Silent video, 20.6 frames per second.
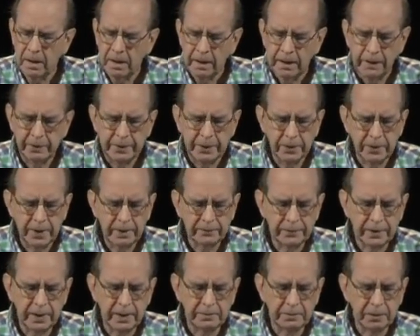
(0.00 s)
Now, we don't have
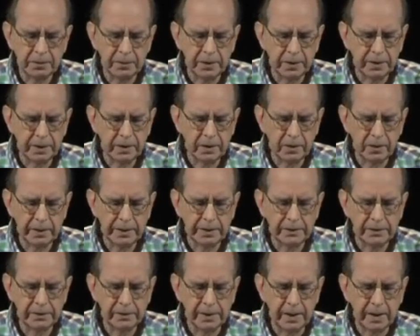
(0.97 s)
time to really go
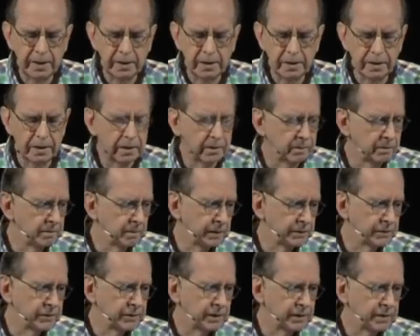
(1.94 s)
into that in
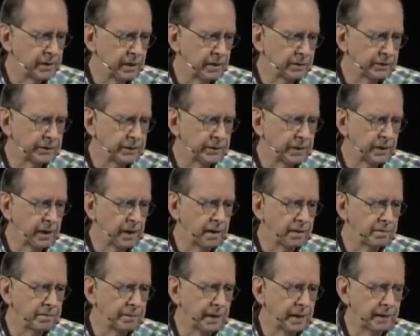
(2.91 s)
much detail today,
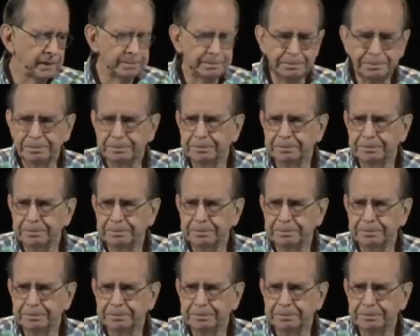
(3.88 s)
but